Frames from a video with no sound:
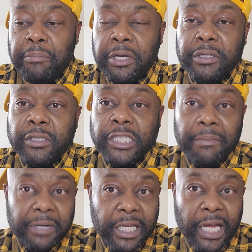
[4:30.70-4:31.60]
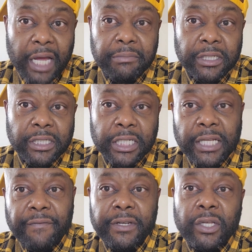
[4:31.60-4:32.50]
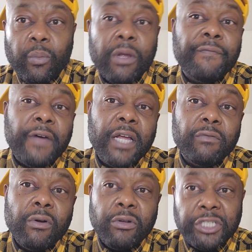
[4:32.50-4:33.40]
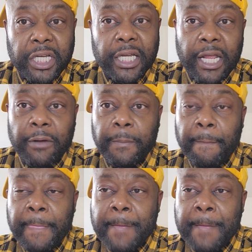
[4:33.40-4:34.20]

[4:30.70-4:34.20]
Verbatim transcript: But some of the comments, because that video went viral, go check it out.